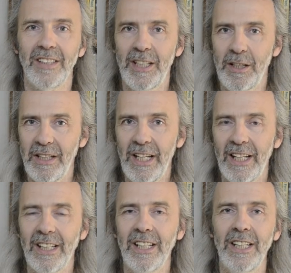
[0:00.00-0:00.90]
keep the
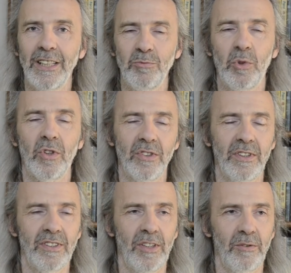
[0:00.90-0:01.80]
air clean and water
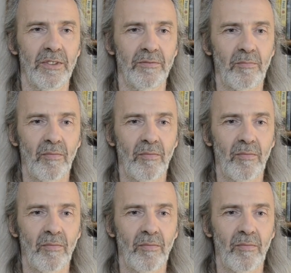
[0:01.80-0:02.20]
and so on.